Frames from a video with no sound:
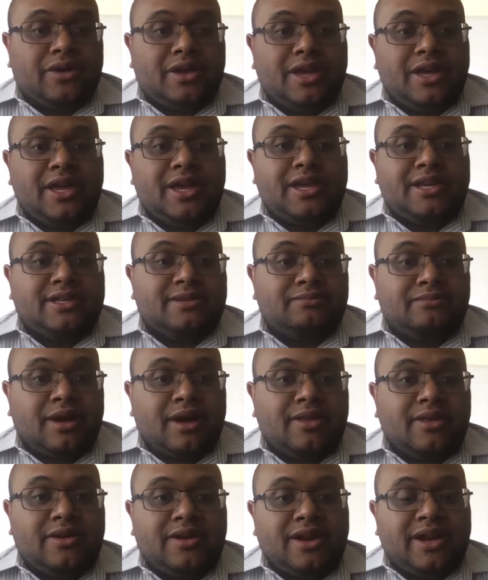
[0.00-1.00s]
his
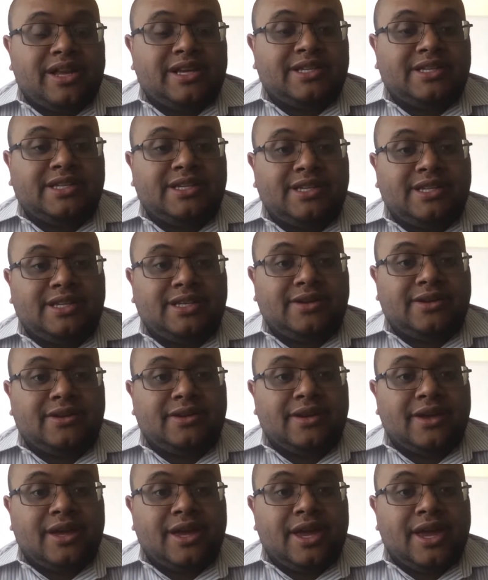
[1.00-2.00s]
mother and his sister,
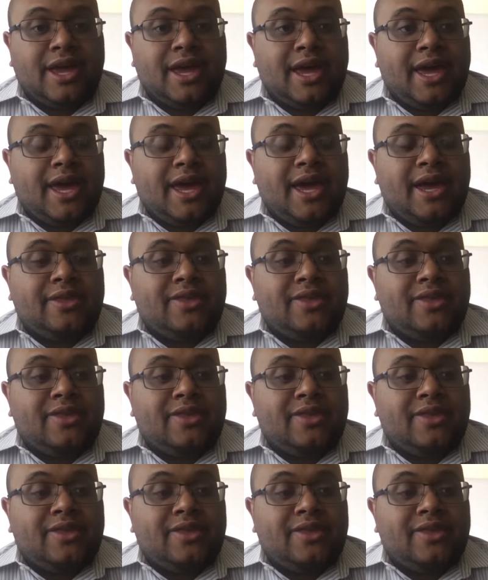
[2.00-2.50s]
and